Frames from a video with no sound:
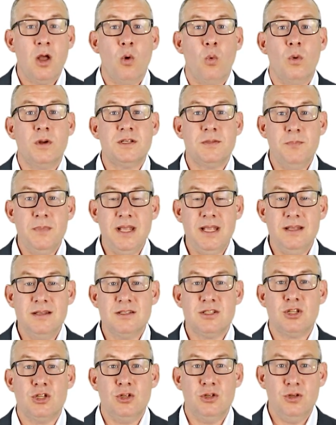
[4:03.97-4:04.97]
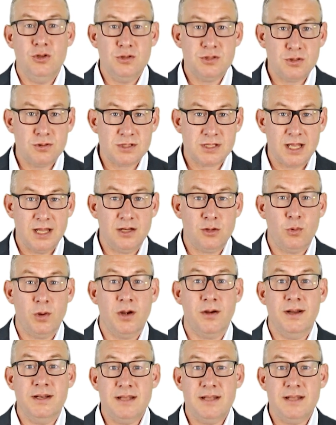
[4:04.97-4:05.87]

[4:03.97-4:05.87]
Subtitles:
which means users can query